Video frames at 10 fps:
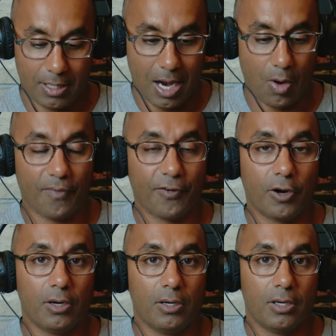
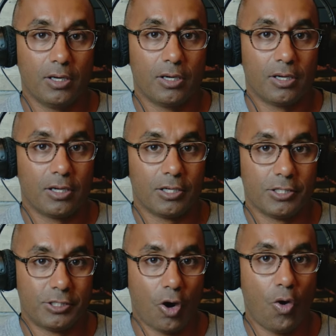However,
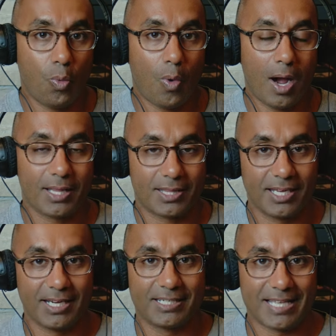don't want
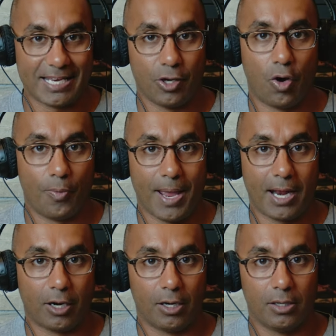things that don't
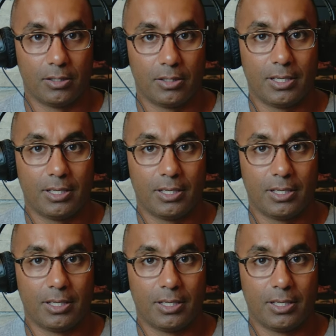matter.